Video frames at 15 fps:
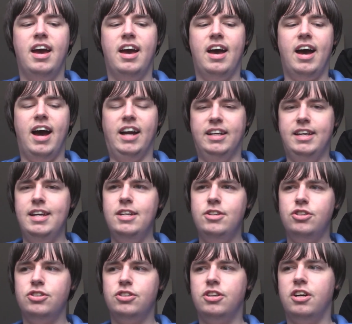And he
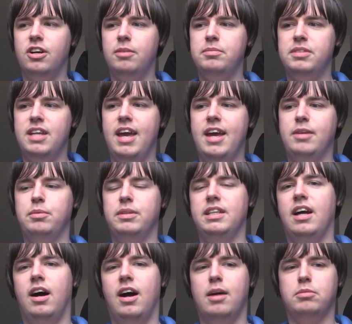just comes in with
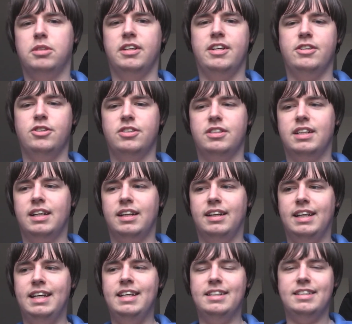the armor and just
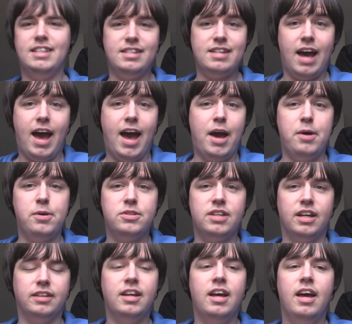cleans house.
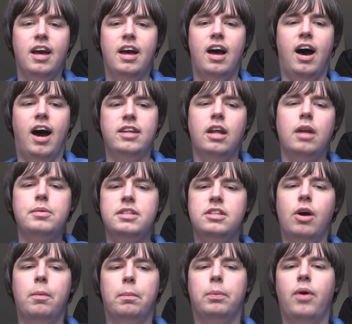And I thought it was
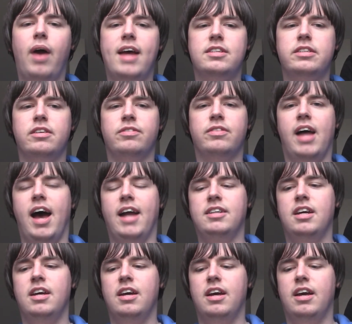so impressive that
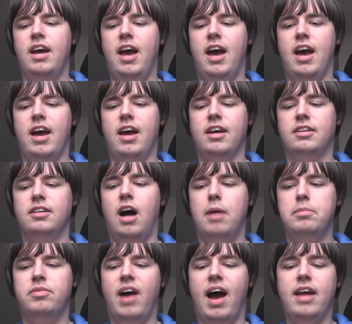uh,
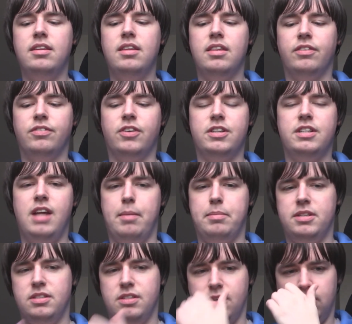Cobb Vanth in the first
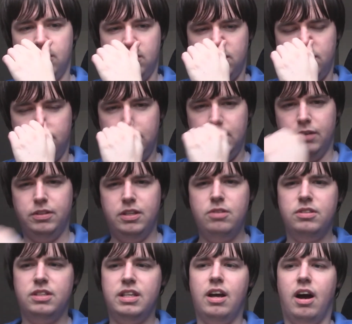episode, you know,
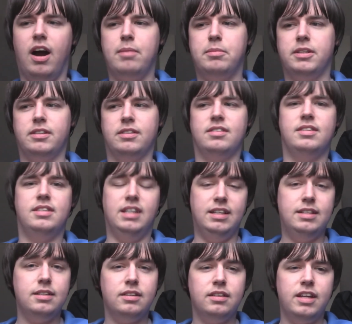used the armor
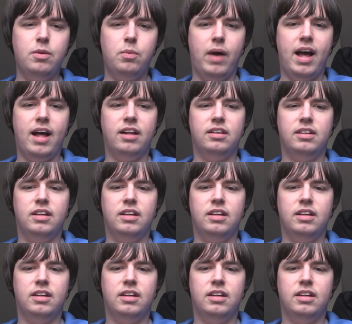decently well,